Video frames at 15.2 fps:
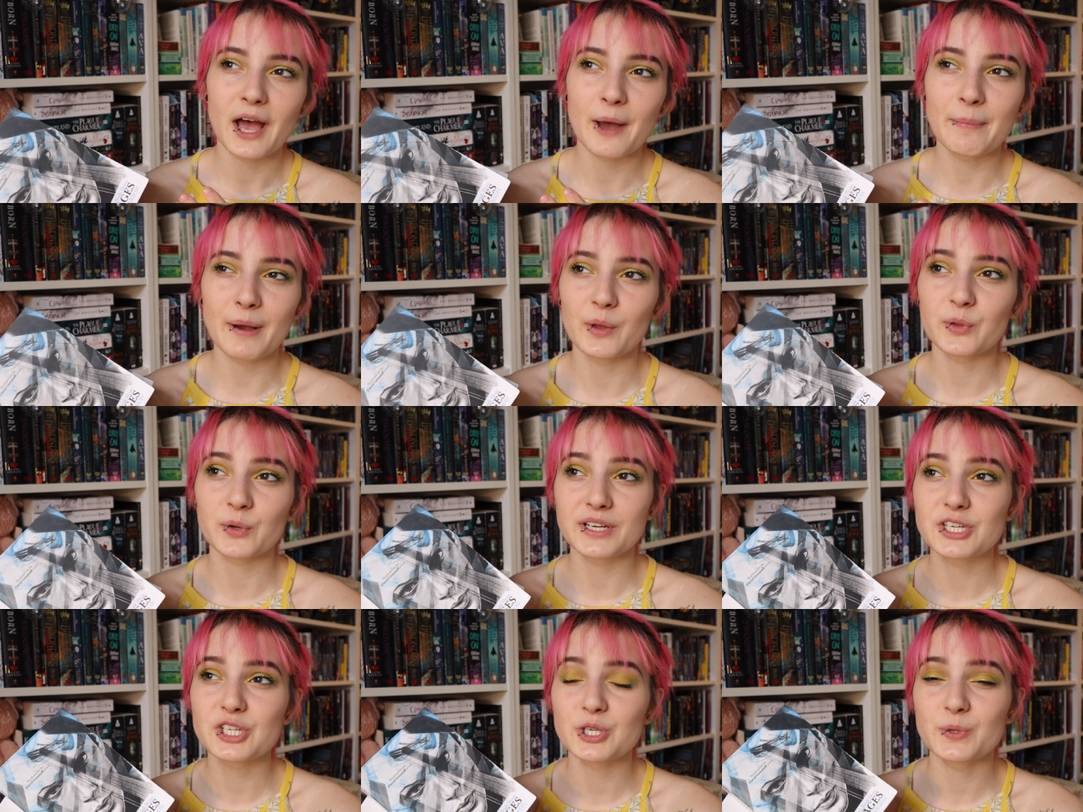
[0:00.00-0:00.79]
about
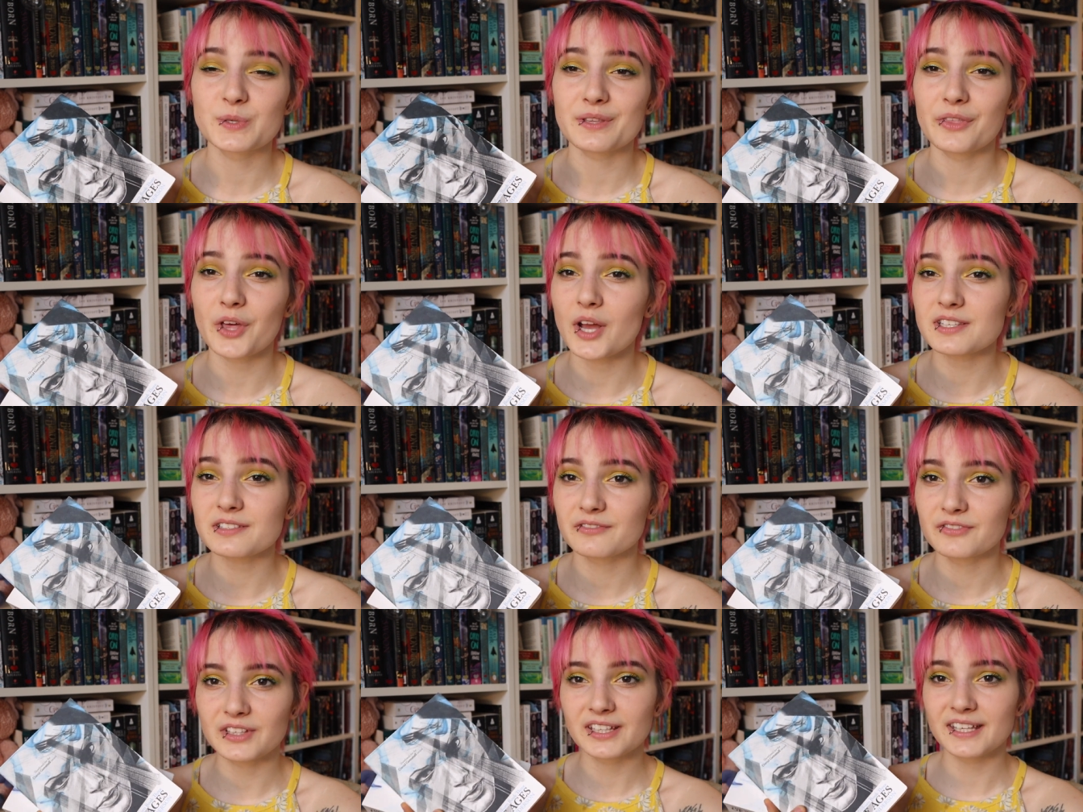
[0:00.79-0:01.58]
their issues and thoughts
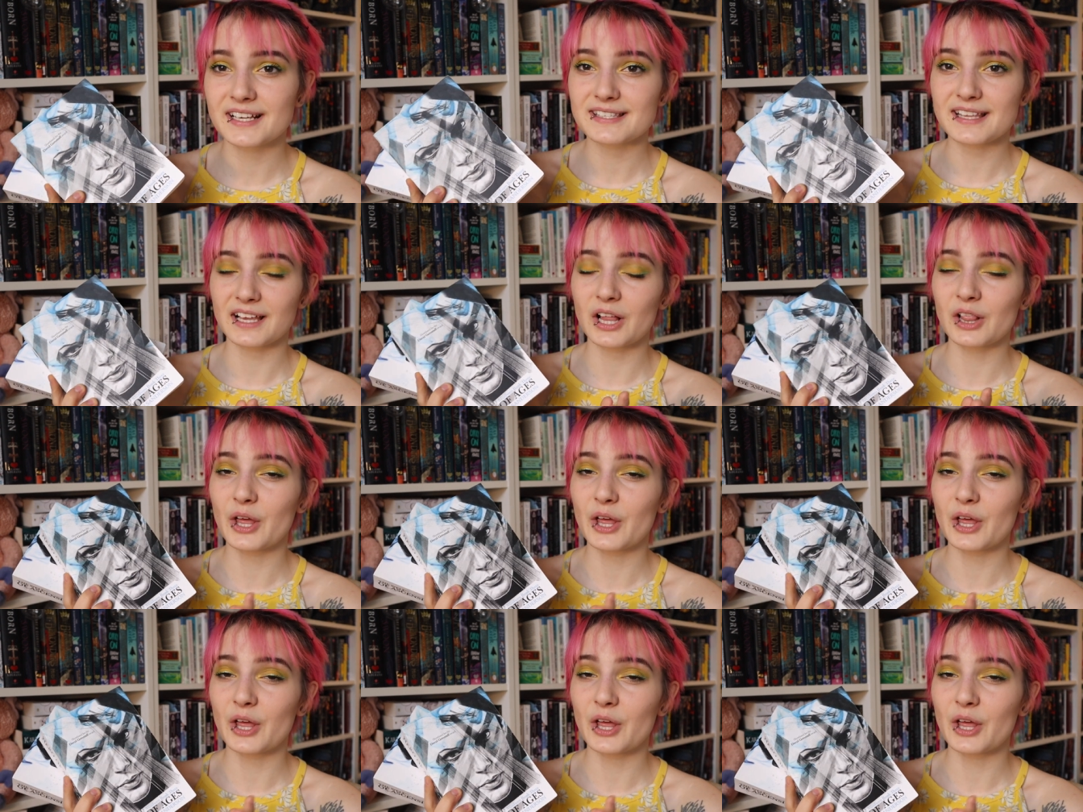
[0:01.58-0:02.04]
and feelings like